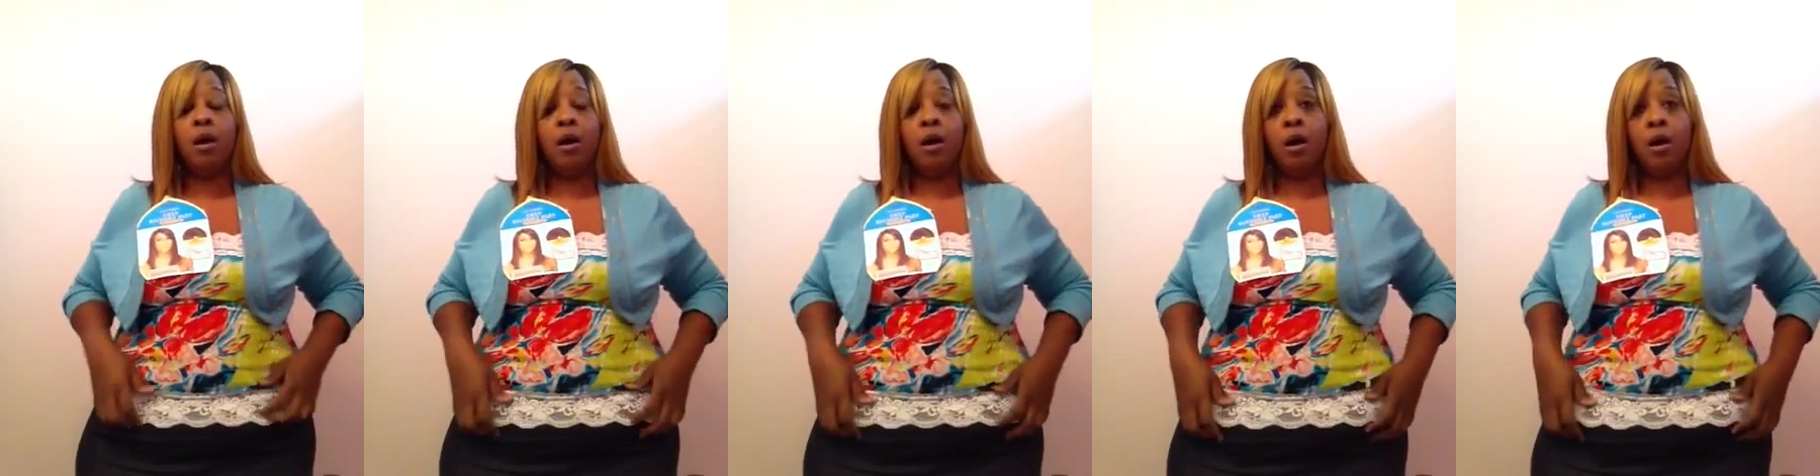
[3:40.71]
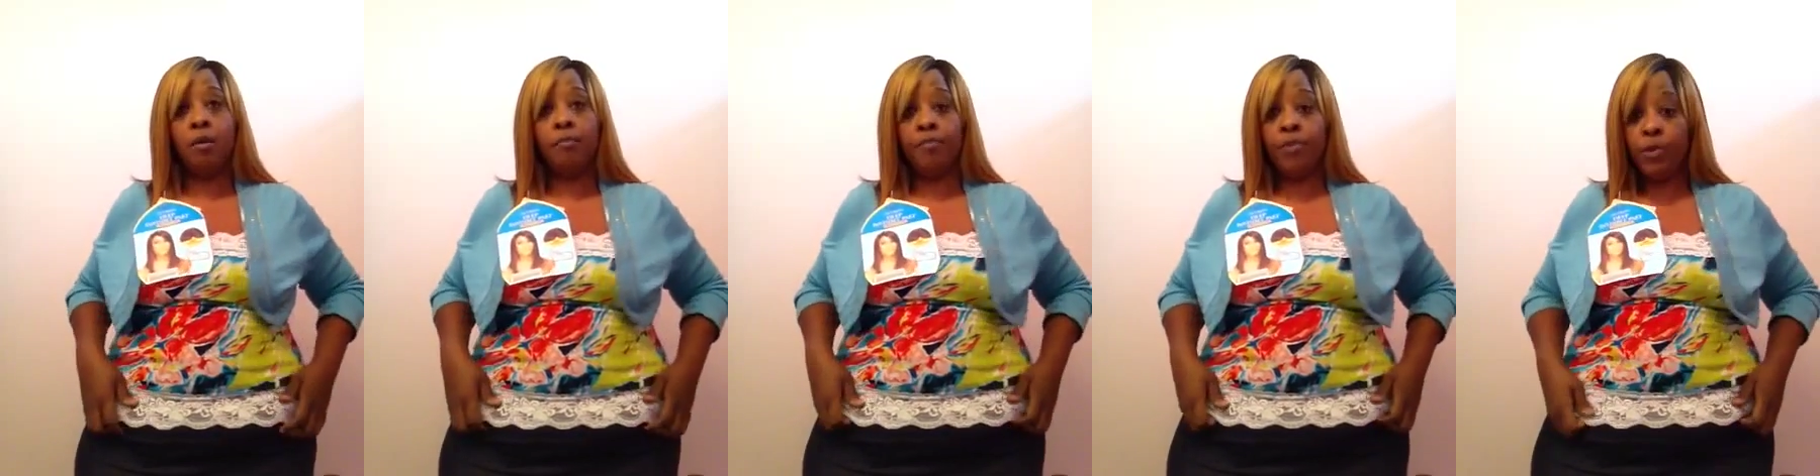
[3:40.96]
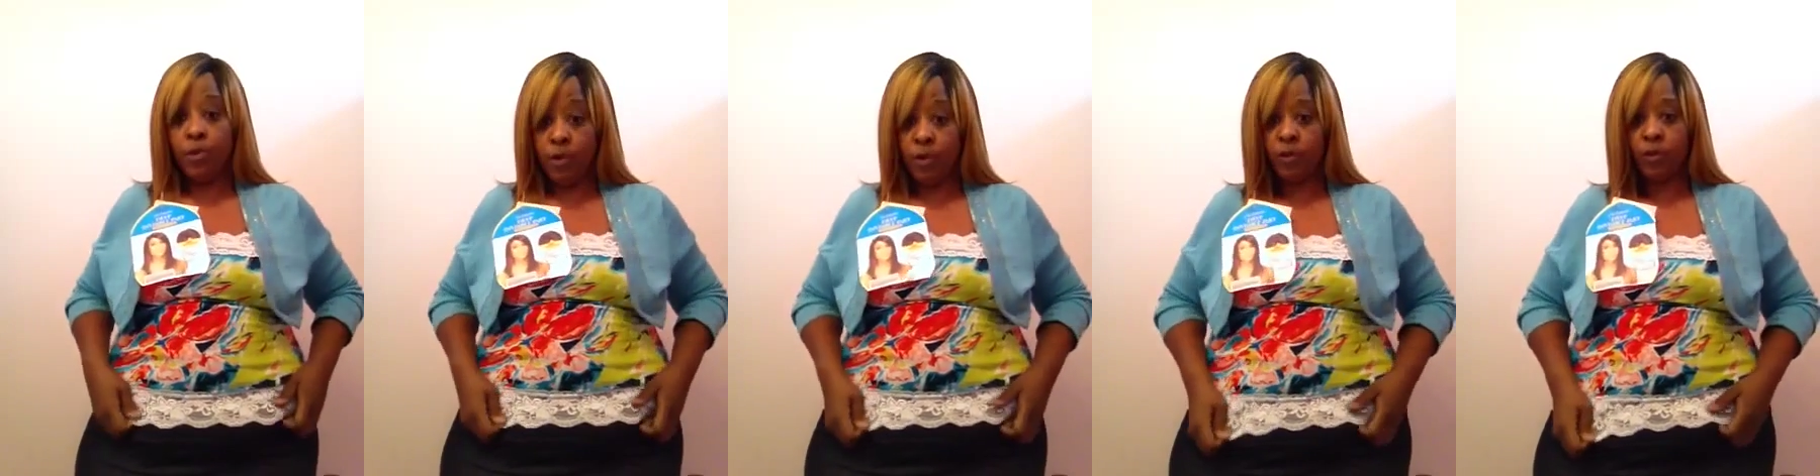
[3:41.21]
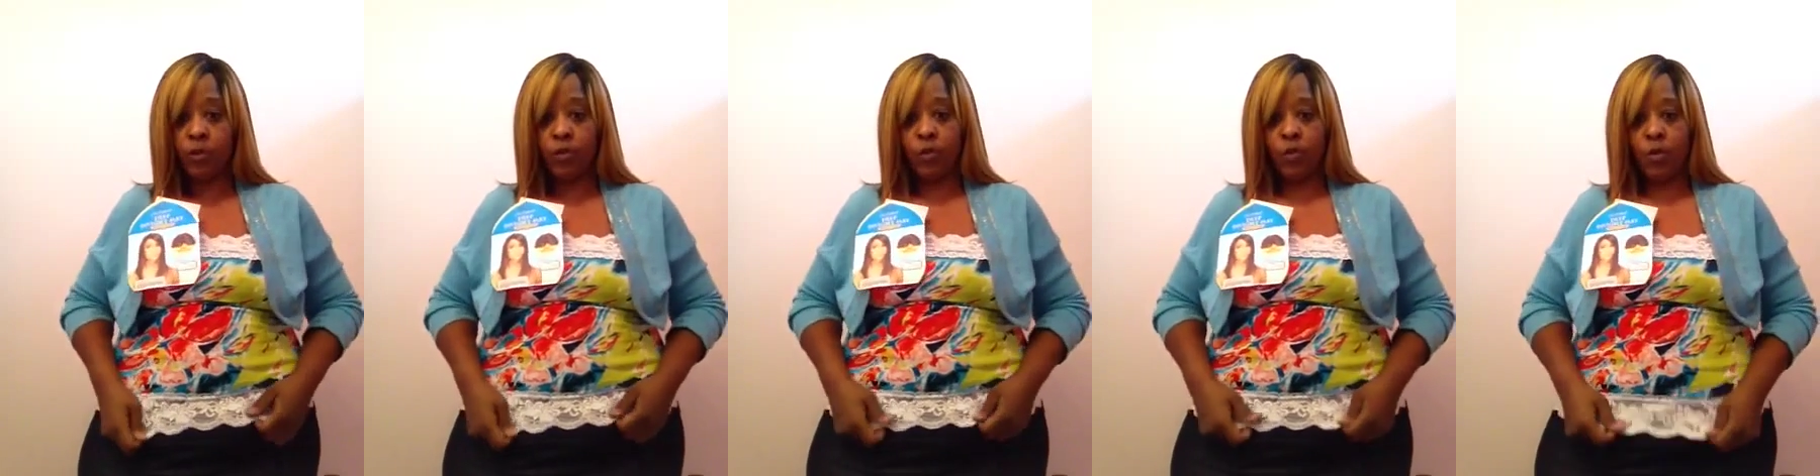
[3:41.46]
um, beauty
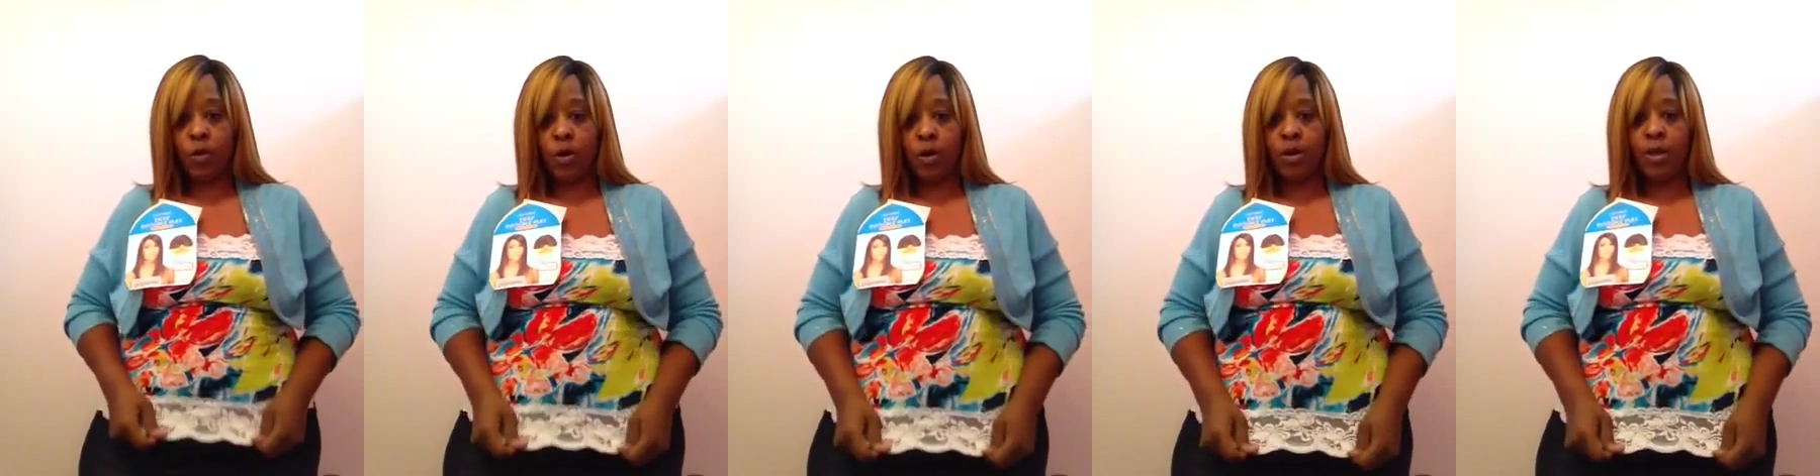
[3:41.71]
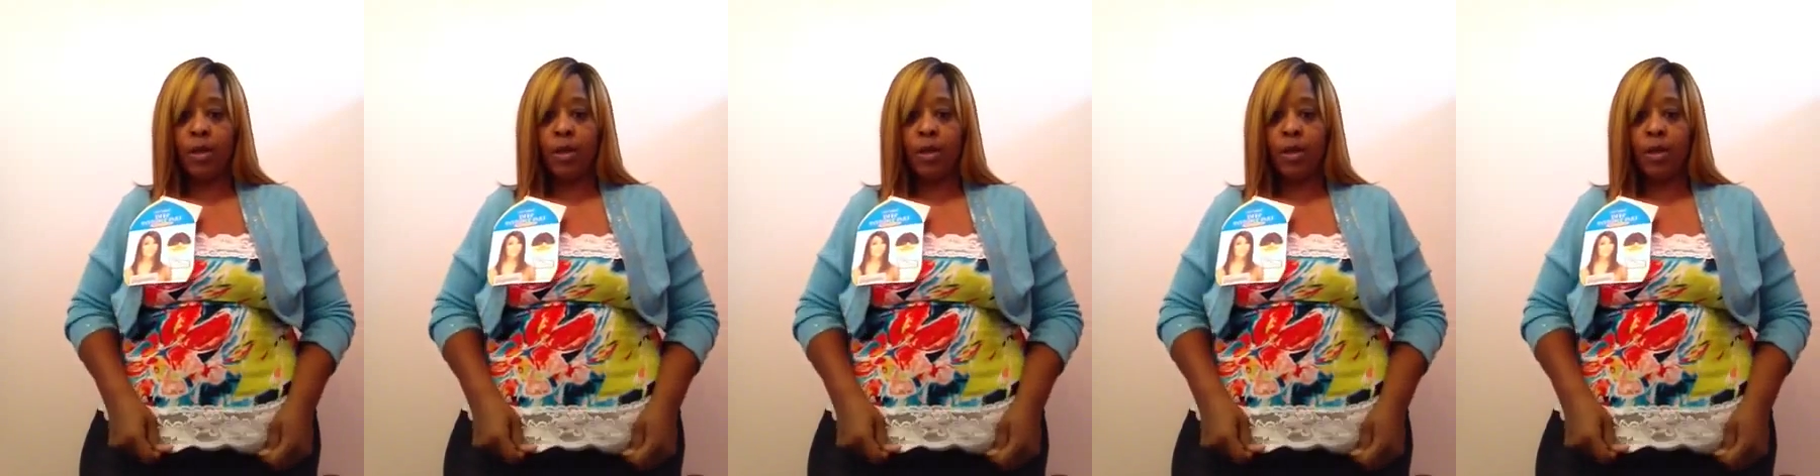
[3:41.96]
store.